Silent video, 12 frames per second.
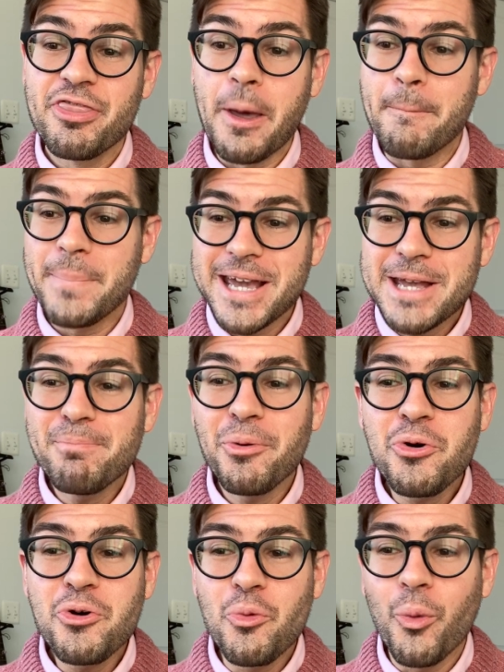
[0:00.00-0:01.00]
The
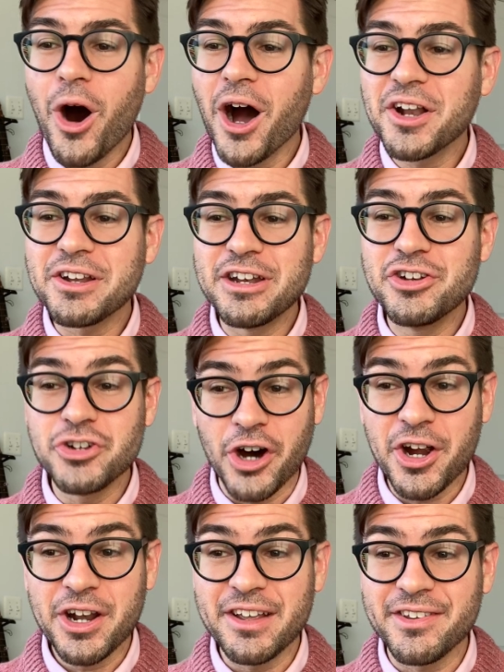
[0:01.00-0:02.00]
people who walked in
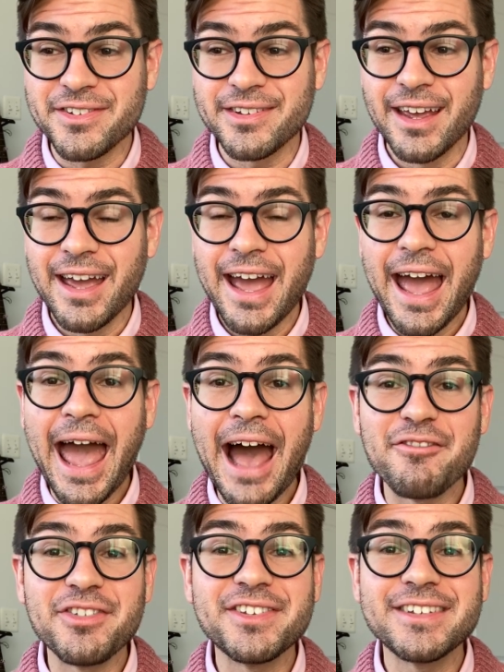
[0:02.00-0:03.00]
darkness
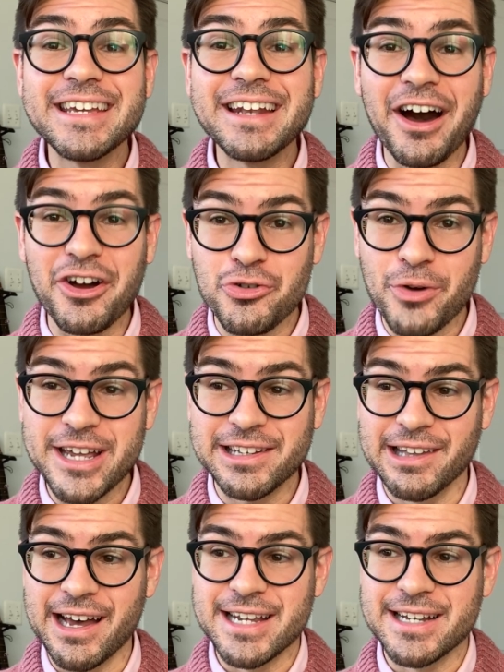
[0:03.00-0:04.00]
have seen a
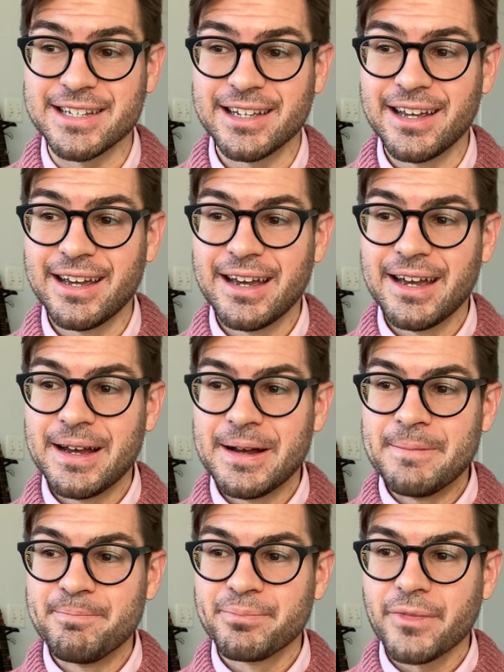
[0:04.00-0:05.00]
great light.
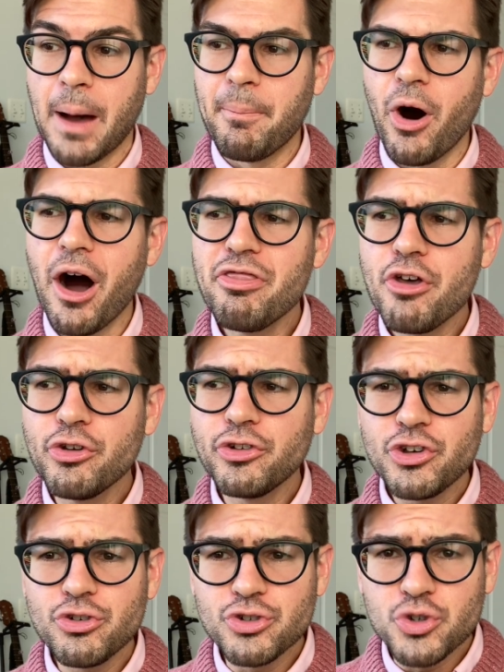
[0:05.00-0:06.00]
Upon
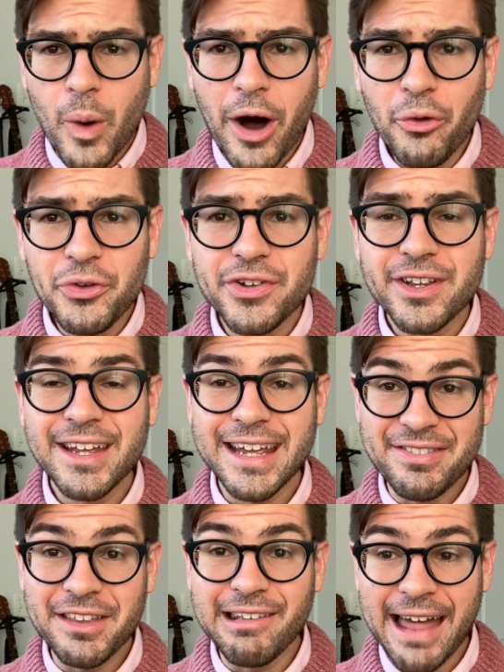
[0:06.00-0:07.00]
those who dwelt
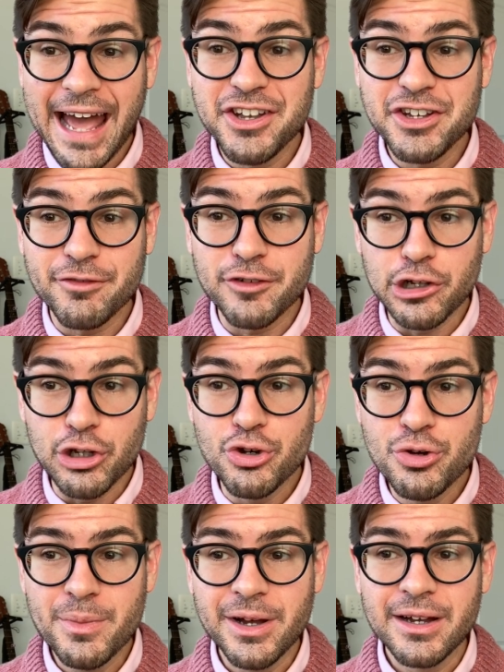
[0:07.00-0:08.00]
in the land of
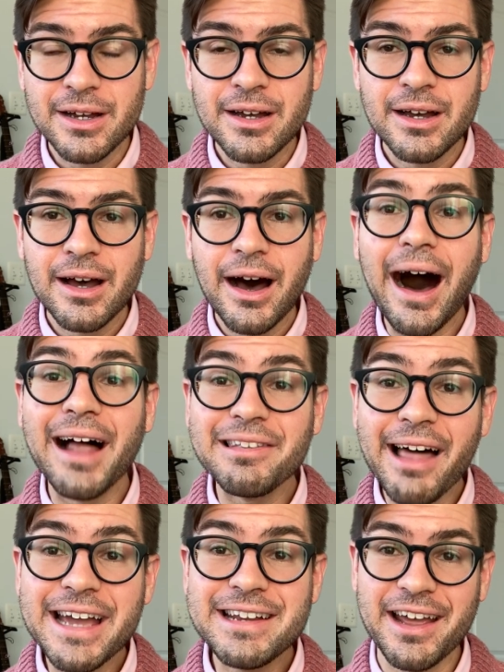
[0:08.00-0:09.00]
gloom, a
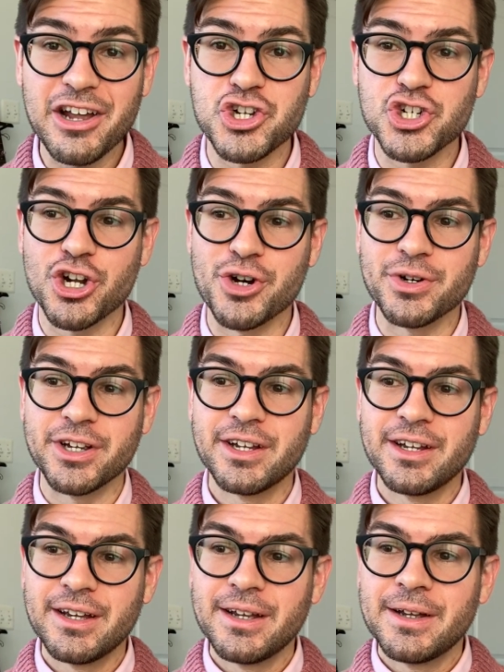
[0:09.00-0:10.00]
light has shone.
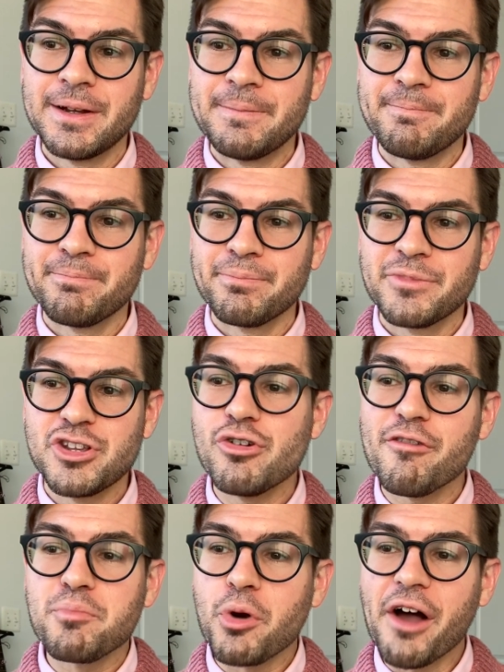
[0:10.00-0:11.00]
You
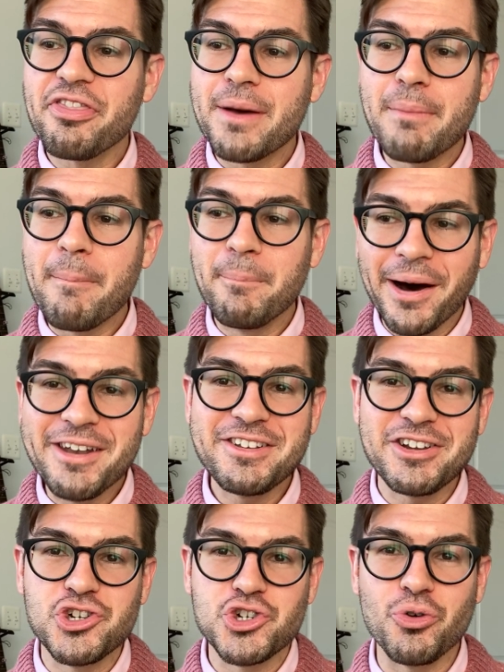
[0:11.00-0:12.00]
have brought them
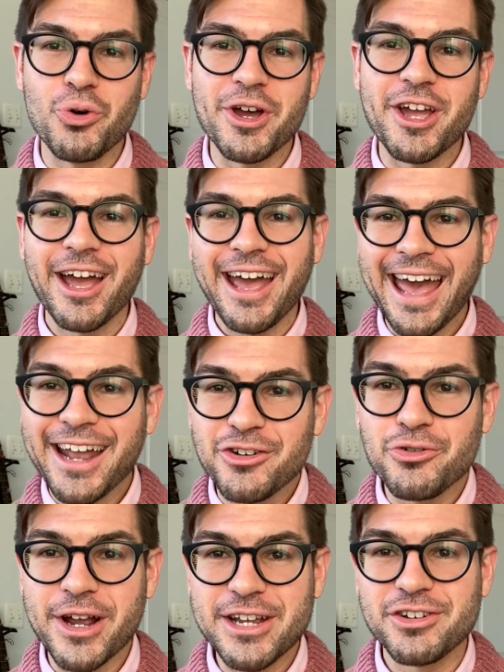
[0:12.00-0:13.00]
abundant joy and
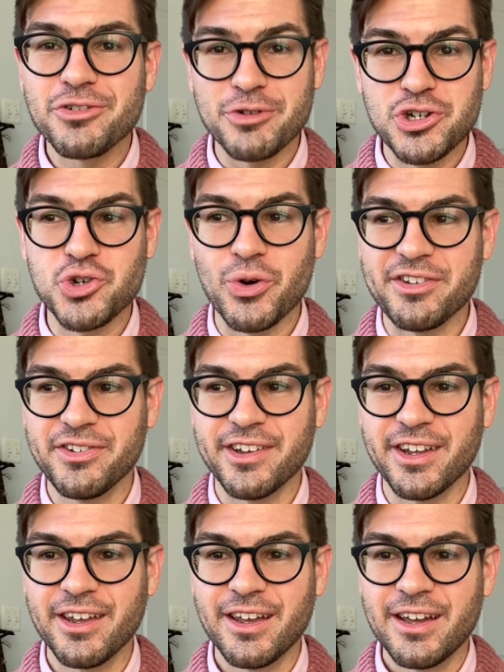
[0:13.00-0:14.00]
great rejoicing.